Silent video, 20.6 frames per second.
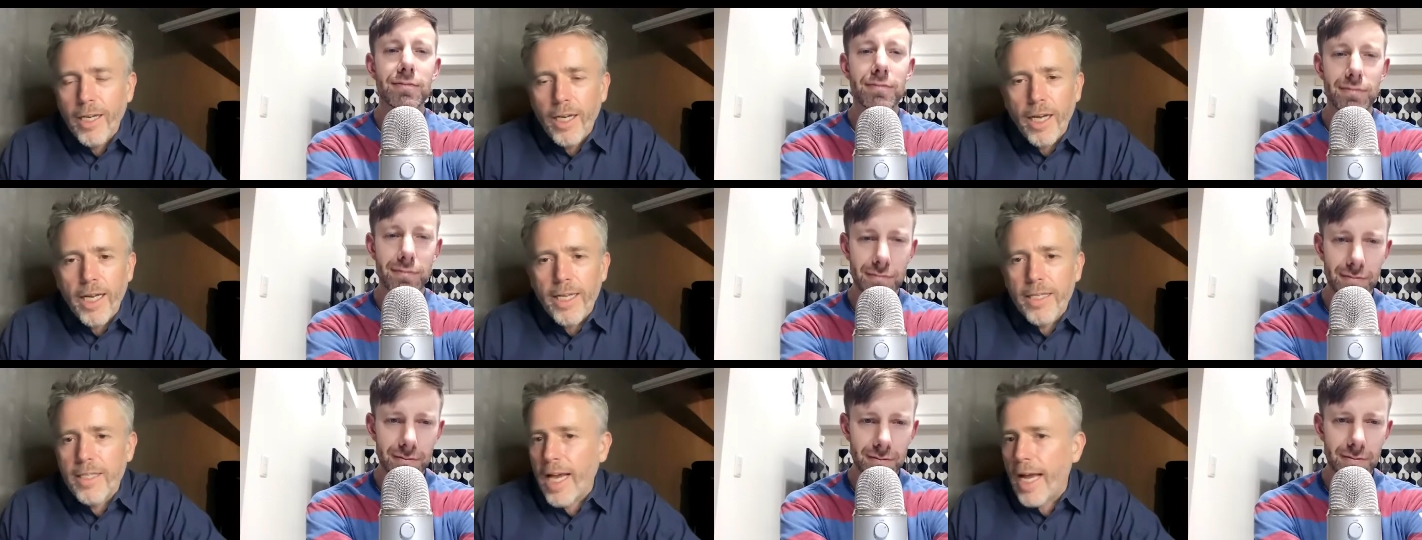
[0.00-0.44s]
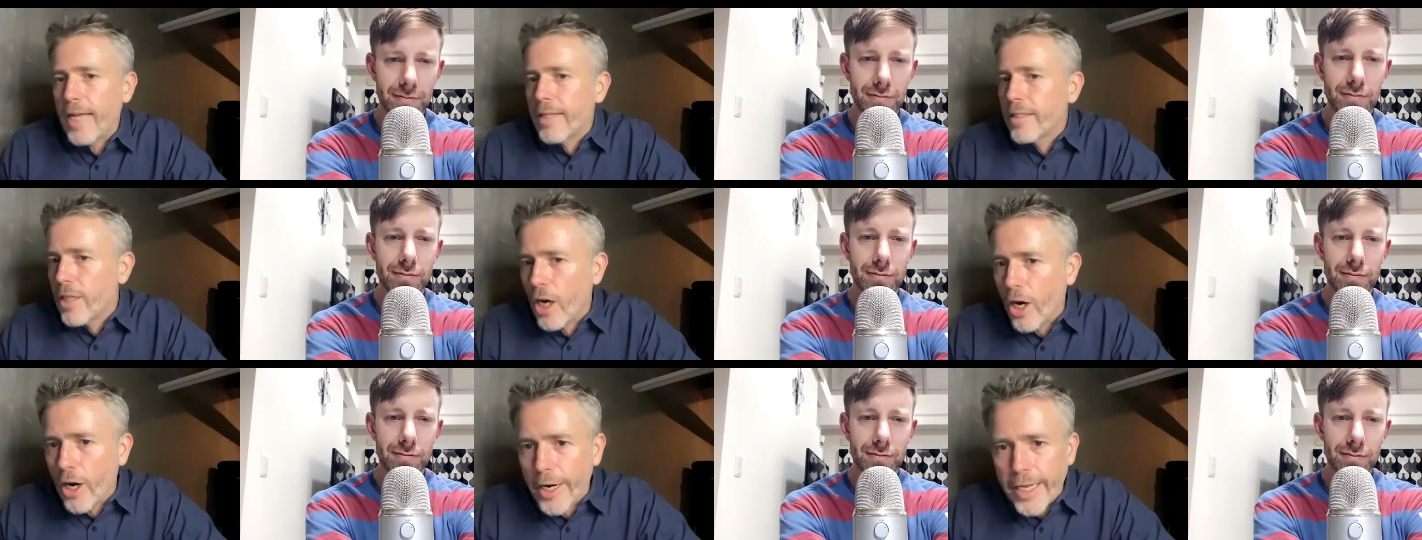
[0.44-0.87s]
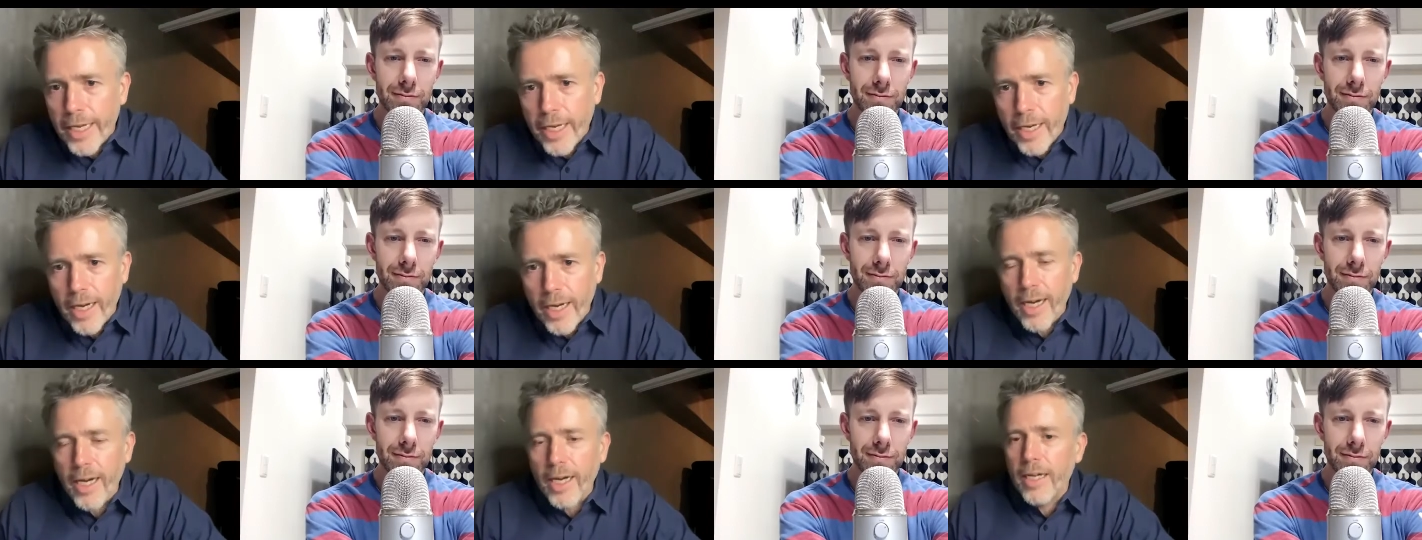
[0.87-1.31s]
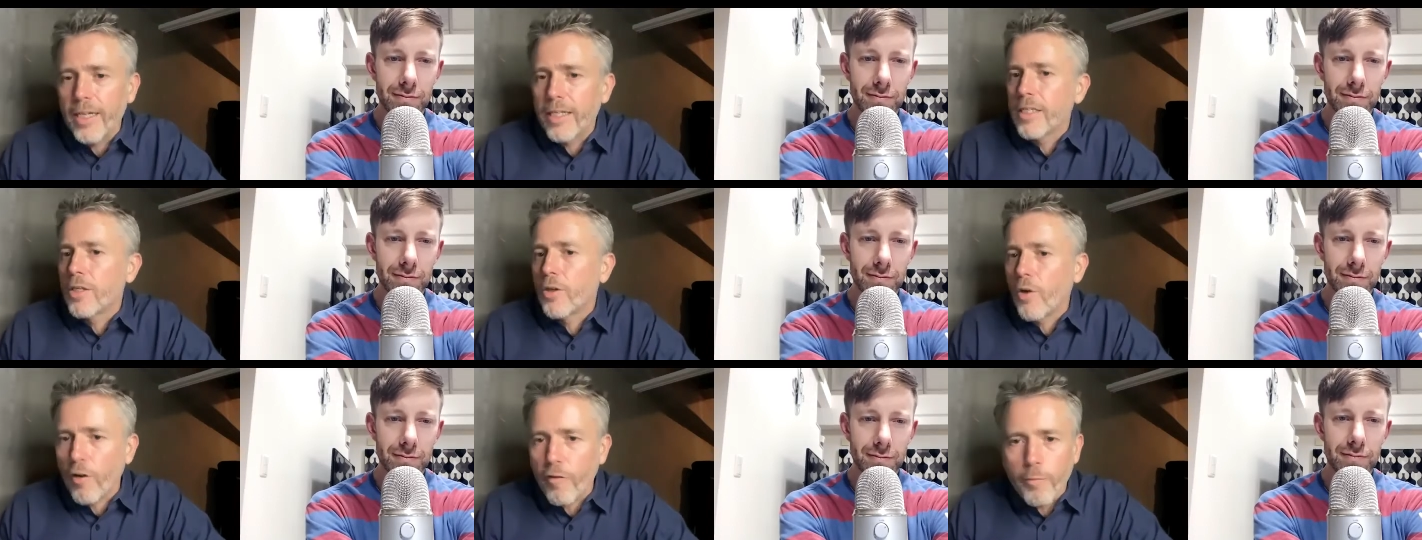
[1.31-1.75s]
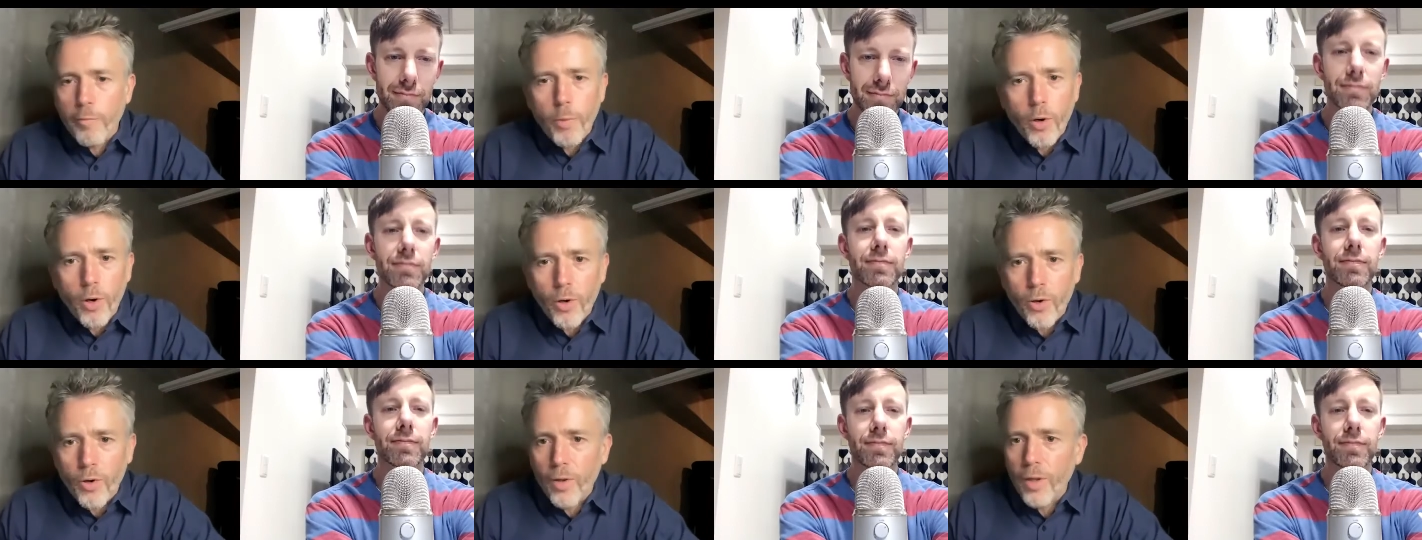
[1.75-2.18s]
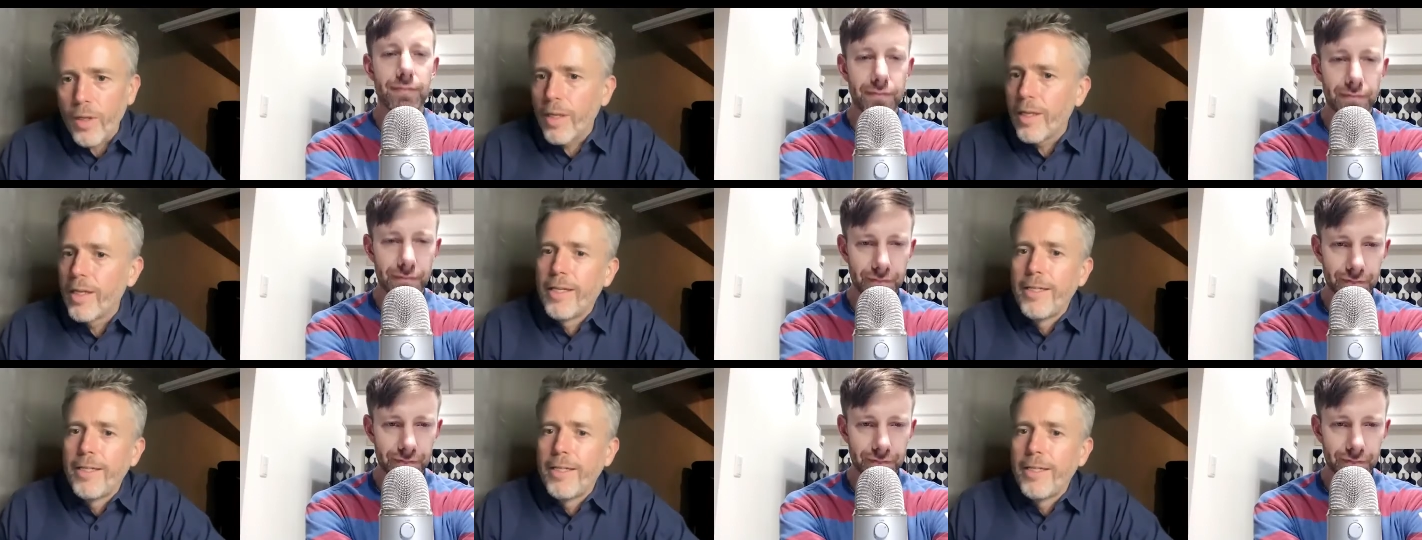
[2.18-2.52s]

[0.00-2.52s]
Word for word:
Speaker 1: it's Antarctica, it's North Pole,